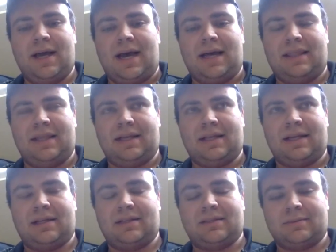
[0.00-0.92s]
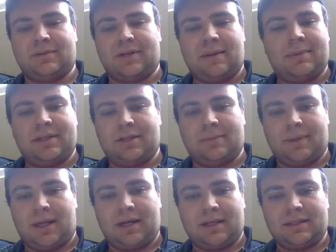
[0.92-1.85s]
I think like subscribing to your
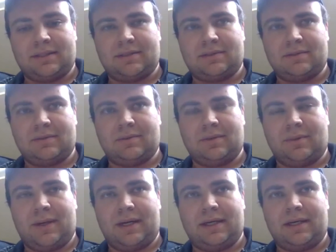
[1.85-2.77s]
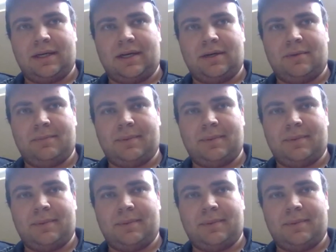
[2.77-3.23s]
blog is the way to go.